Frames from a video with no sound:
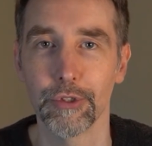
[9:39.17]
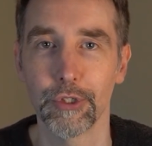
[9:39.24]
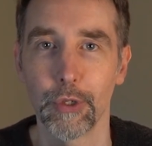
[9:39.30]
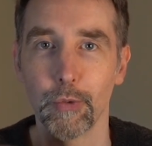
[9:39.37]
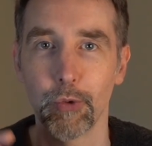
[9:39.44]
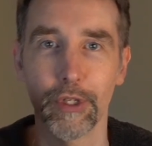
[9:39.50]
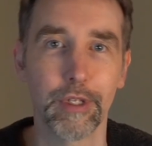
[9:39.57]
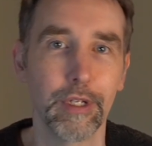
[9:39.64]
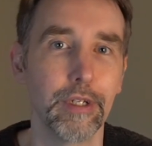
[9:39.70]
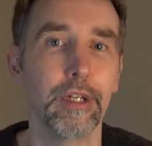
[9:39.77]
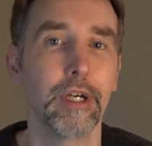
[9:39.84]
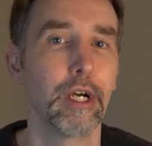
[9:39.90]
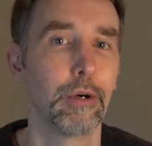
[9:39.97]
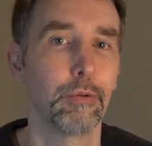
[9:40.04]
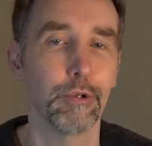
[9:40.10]
So within
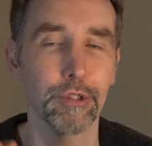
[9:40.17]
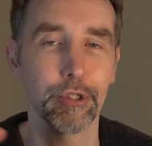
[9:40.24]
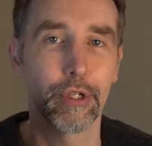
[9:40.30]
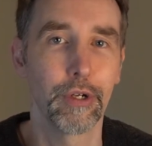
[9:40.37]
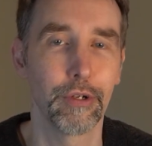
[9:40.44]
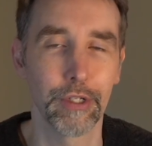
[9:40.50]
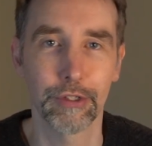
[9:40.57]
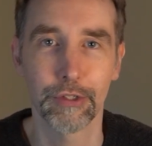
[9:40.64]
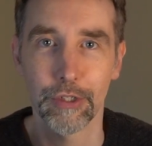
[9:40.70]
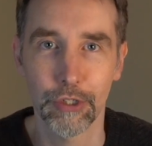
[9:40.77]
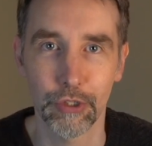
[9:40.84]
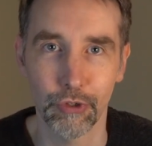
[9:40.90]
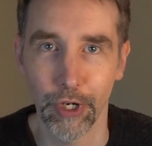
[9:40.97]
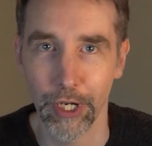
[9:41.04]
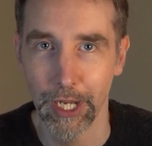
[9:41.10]
what's known as the
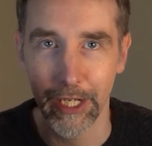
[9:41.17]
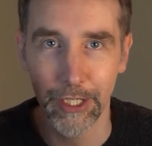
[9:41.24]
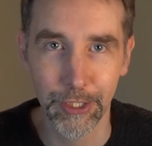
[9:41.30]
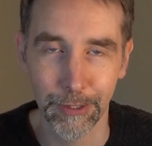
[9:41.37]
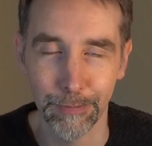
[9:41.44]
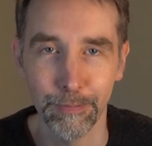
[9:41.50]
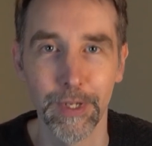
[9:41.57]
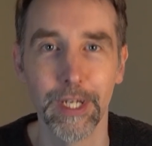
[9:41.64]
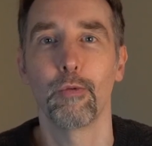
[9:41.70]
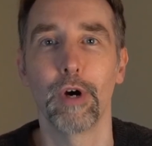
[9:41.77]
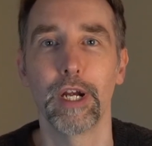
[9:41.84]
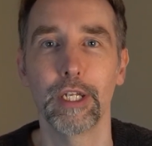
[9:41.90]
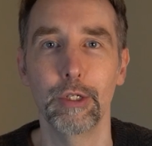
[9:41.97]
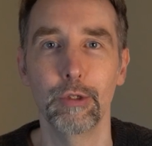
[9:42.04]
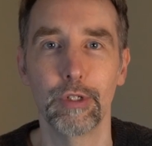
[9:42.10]
striatum,
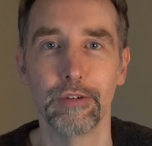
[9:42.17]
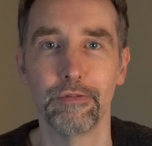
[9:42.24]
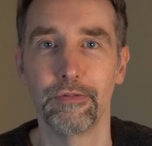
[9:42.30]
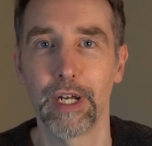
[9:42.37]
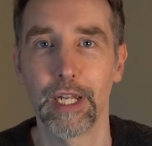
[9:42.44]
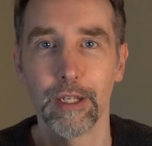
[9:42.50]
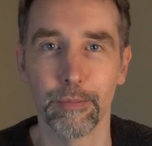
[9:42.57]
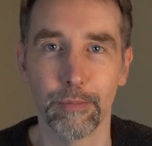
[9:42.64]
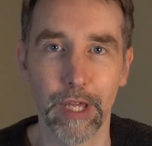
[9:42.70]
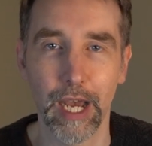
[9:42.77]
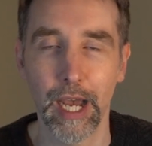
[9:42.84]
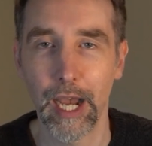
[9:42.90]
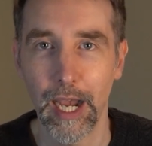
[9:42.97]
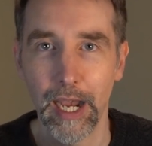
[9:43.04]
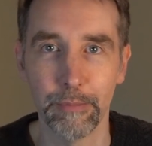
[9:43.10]
where you develop
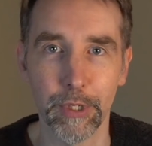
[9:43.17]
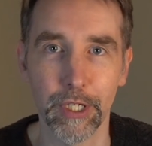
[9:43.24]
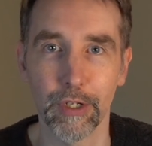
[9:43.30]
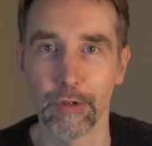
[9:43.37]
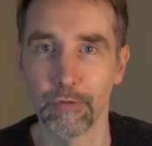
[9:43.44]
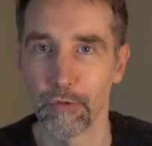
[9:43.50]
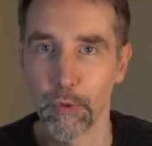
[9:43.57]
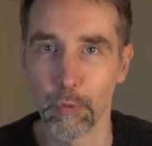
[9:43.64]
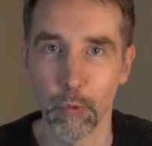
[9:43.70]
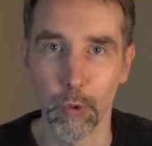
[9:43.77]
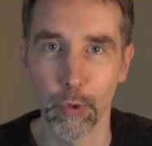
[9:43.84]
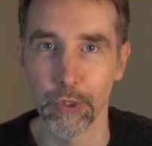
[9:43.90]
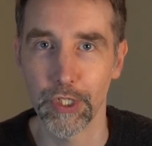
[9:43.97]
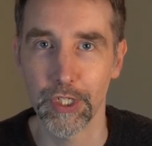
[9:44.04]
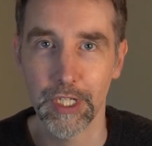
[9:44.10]
that habit of
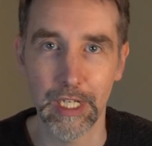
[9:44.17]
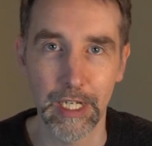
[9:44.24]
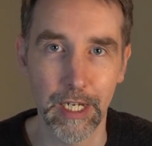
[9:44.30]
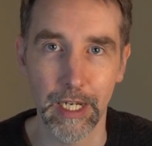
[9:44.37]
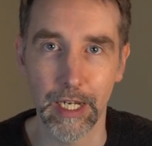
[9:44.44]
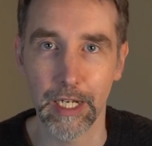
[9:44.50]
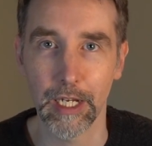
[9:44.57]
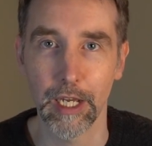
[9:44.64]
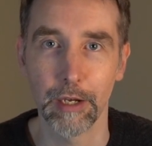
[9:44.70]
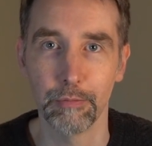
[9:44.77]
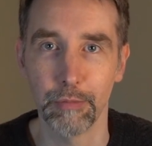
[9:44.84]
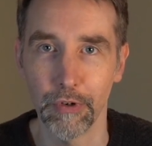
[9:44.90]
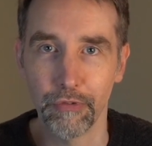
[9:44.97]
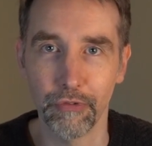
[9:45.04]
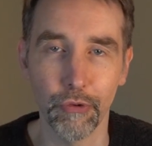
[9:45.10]
reward seeking
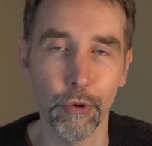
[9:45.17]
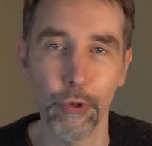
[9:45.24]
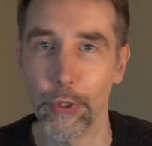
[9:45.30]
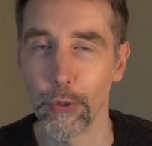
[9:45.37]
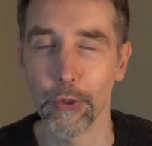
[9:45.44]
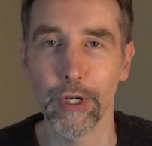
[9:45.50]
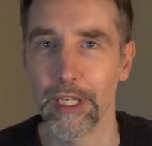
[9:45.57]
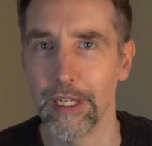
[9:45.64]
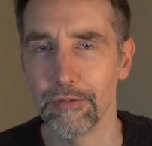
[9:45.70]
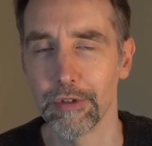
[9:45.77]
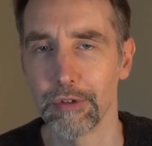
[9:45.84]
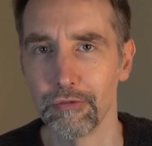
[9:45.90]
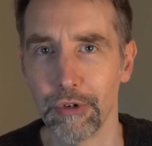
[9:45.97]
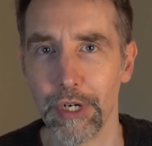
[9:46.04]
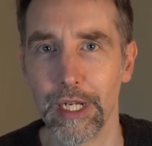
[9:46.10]
before you're
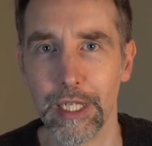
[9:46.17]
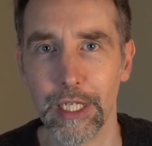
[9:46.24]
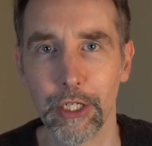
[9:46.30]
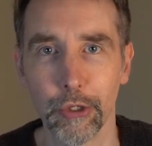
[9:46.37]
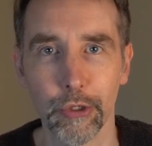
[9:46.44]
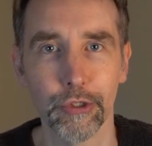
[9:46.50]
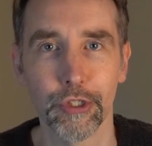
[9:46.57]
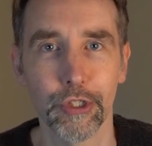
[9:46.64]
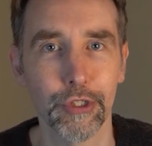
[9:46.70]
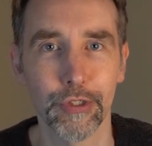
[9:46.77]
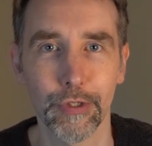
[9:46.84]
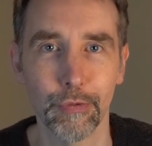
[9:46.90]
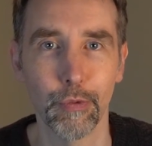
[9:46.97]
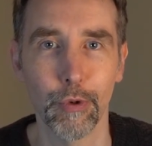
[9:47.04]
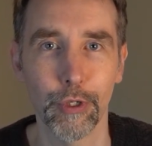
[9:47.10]
even really
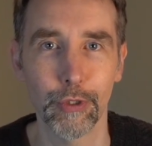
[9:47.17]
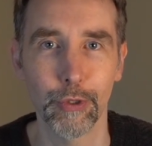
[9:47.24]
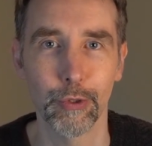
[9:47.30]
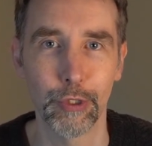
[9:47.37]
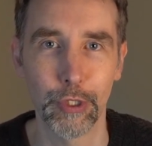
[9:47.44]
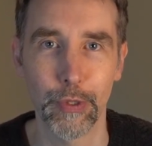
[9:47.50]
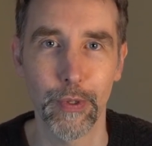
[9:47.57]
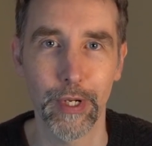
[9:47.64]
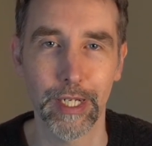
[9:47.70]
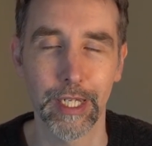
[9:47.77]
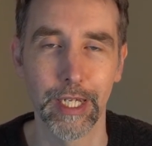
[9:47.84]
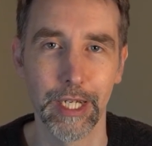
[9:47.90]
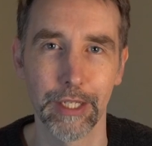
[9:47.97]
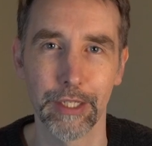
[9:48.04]
conscious of what you're doing.